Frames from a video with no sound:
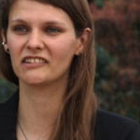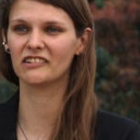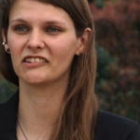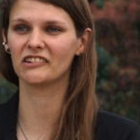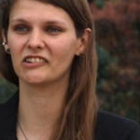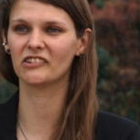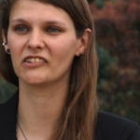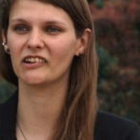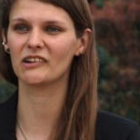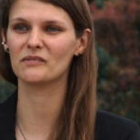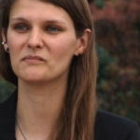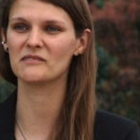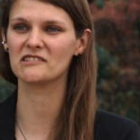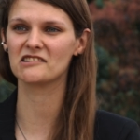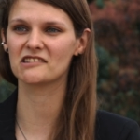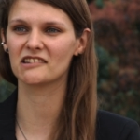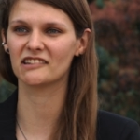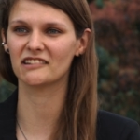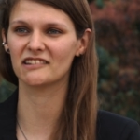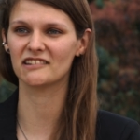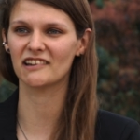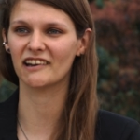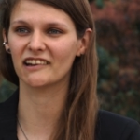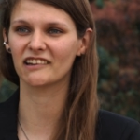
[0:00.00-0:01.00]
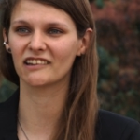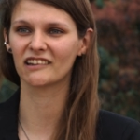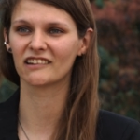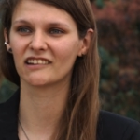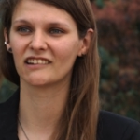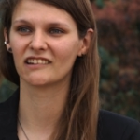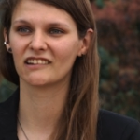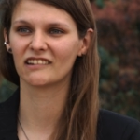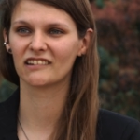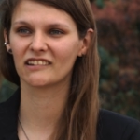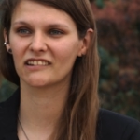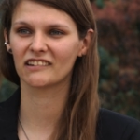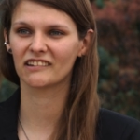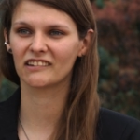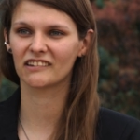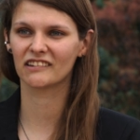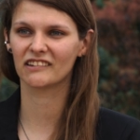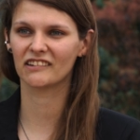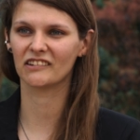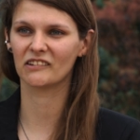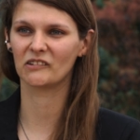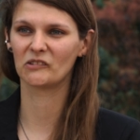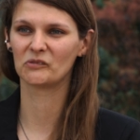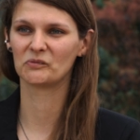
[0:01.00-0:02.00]
your degree at Michigan Tech.
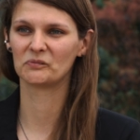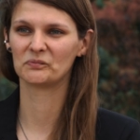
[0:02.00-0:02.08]
So